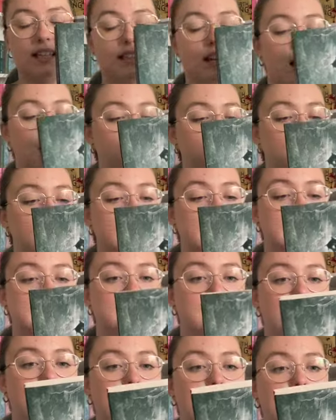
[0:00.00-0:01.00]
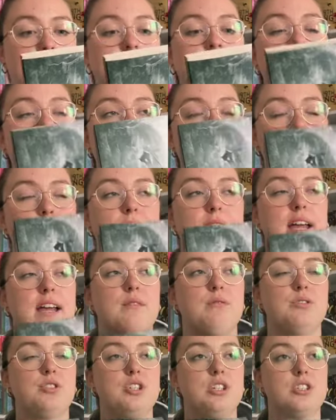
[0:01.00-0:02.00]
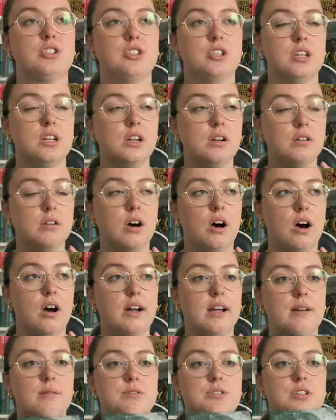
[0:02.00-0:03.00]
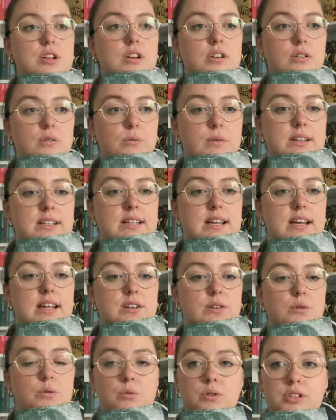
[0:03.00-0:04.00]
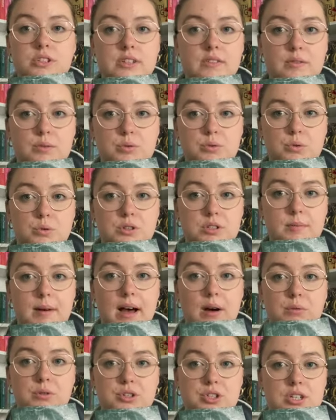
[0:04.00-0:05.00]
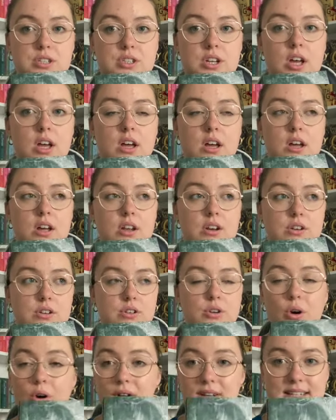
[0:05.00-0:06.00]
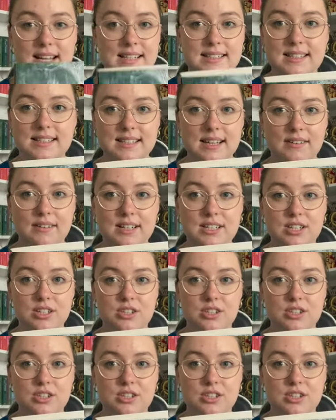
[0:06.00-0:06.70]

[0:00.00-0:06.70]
I'm really sorry, but it was just too long. It was too long-winded. All the stuff that was talked about was just not necessary to the